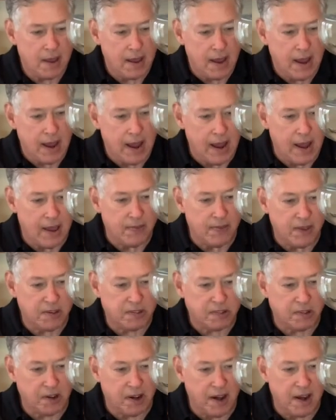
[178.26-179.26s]
and this
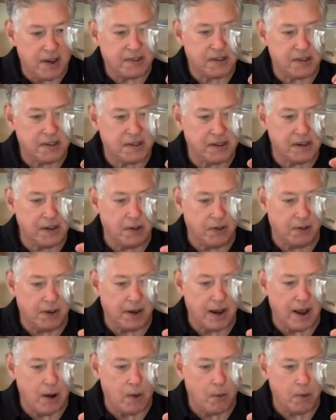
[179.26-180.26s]
creates a seal
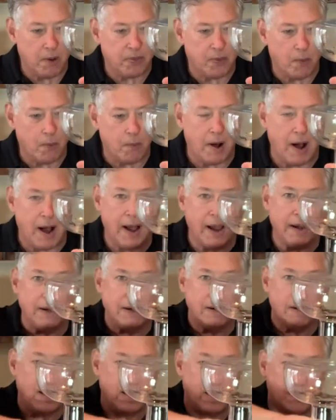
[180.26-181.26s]
now with the
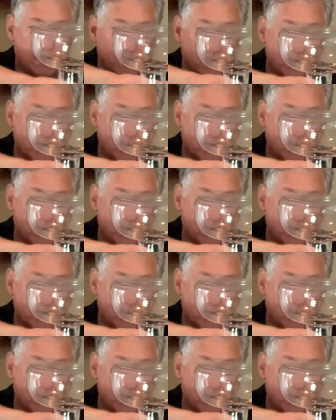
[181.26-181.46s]
wine, with